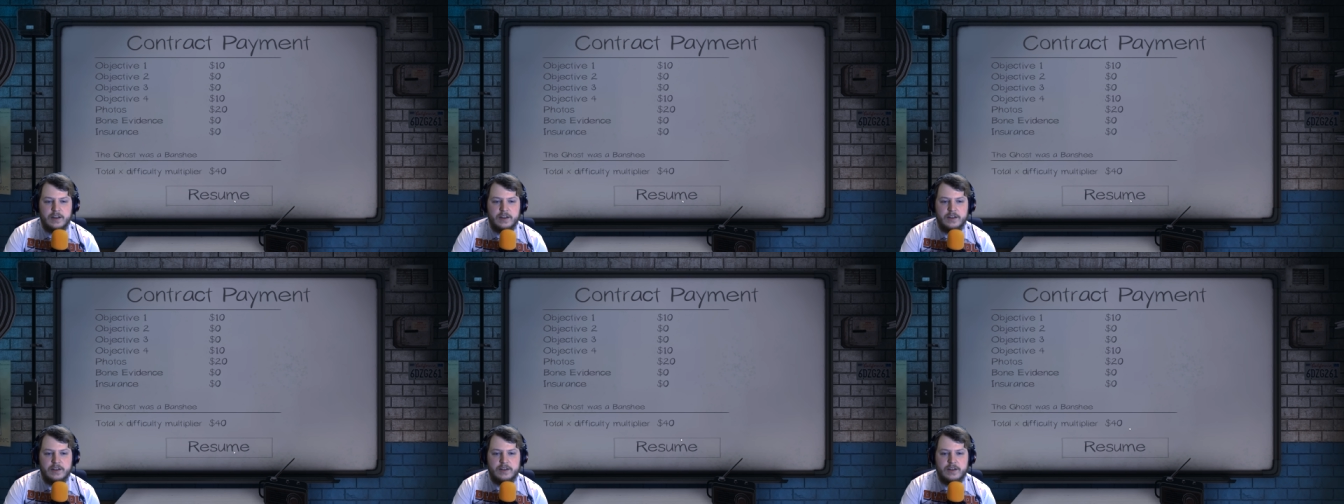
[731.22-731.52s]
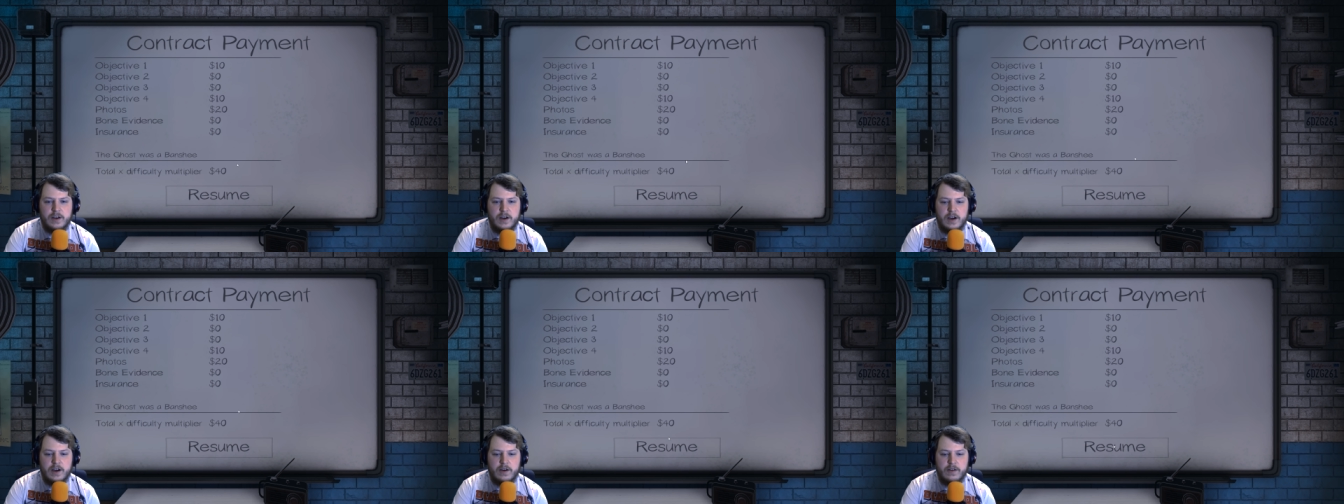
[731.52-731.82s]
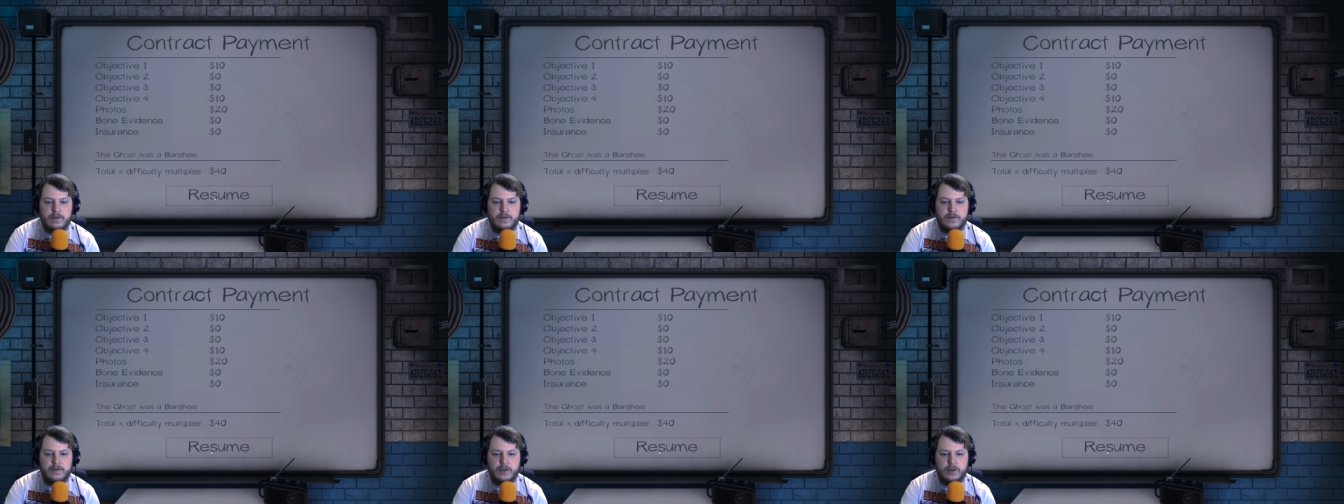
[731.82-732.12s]
So I got
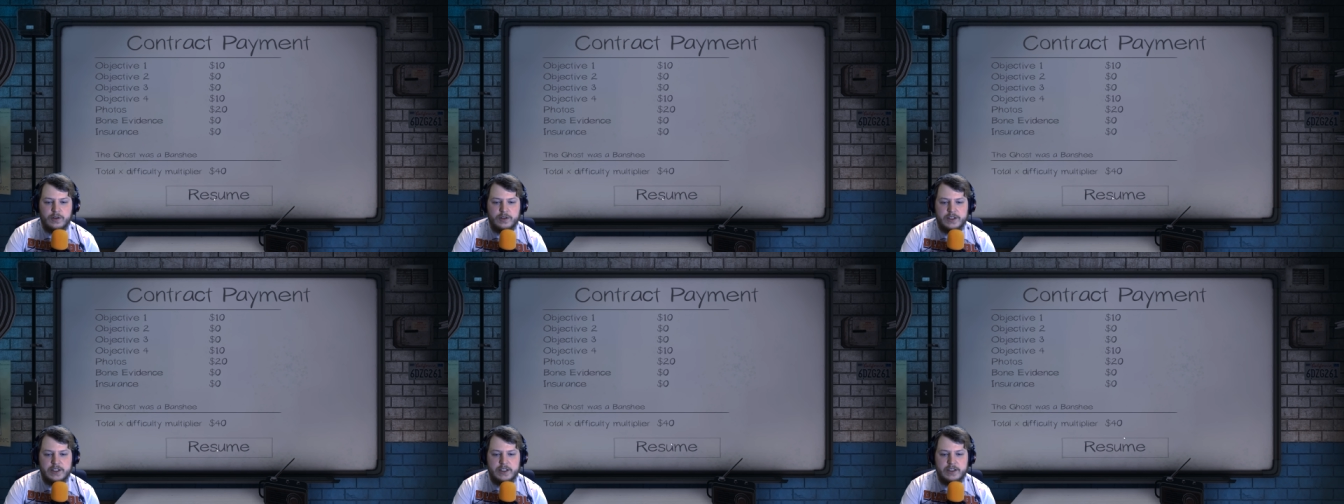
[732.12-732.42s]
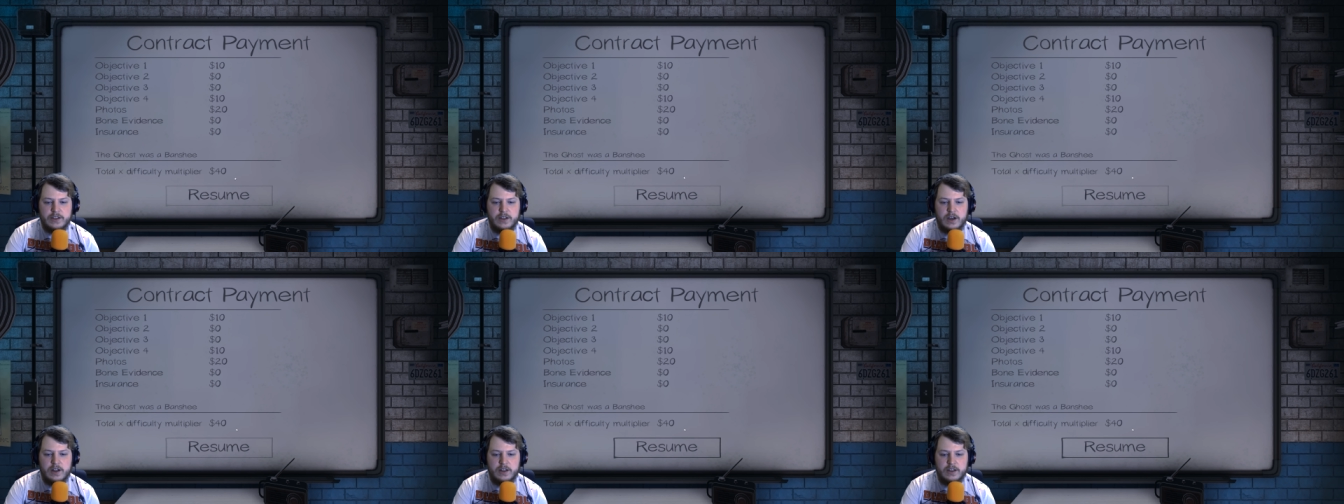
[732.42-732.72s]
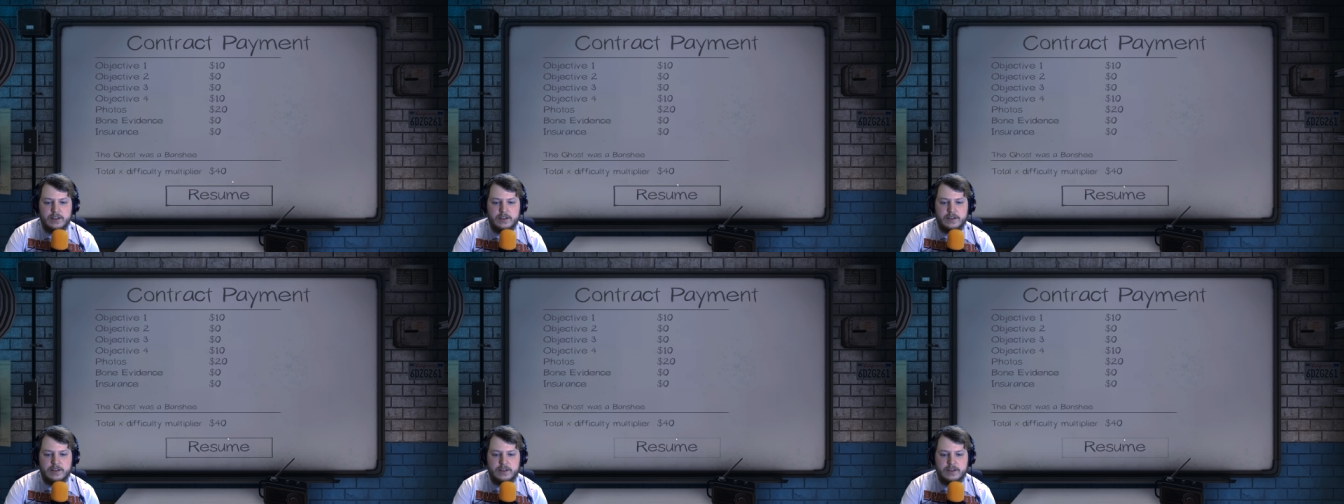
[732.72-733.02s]
forty
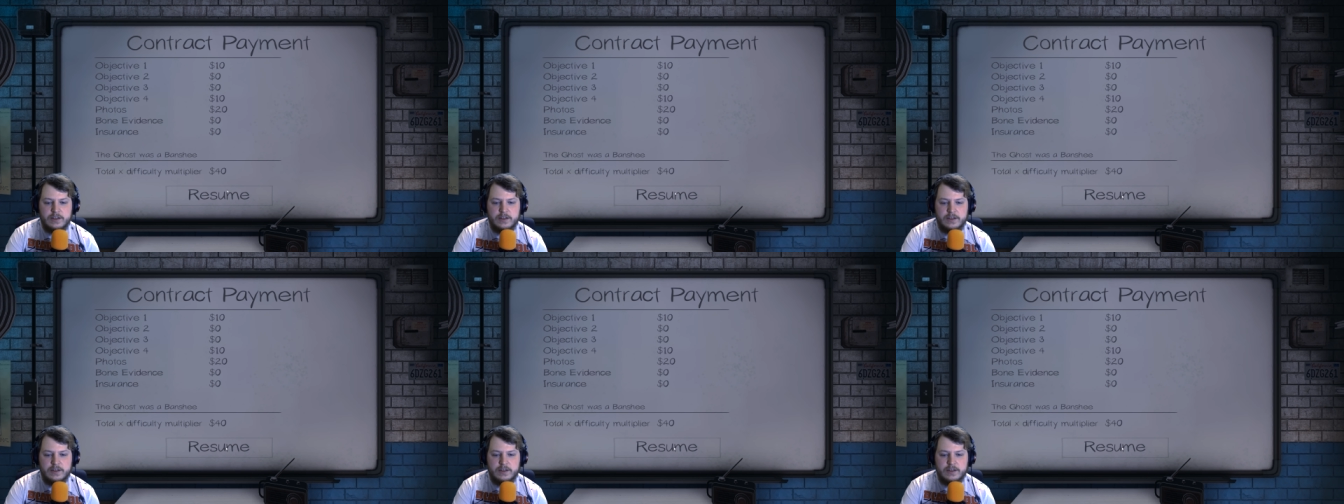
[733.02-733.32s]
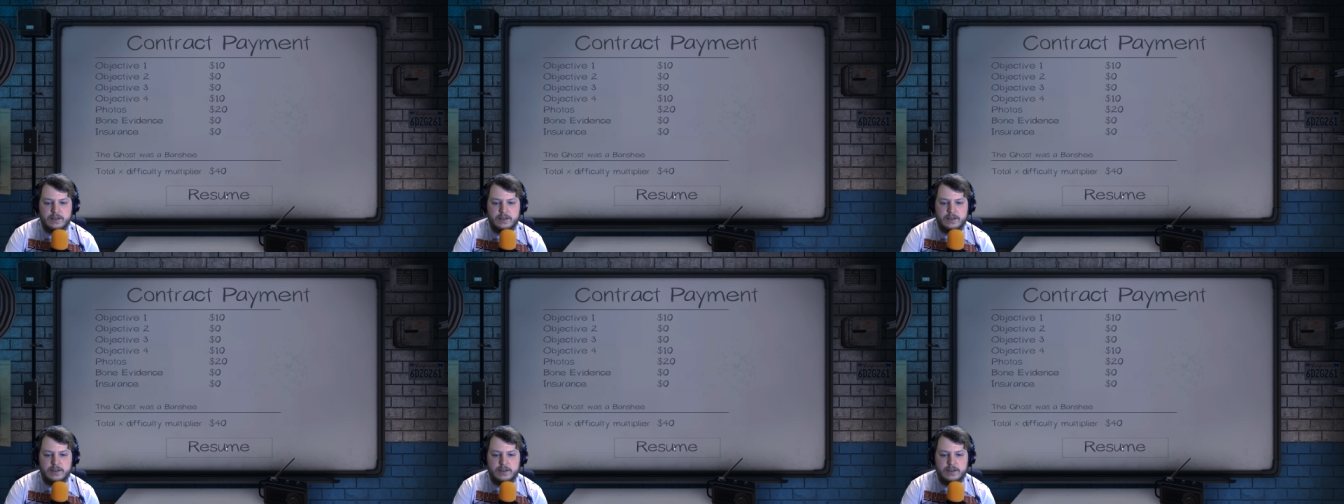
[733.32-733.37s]
dollars.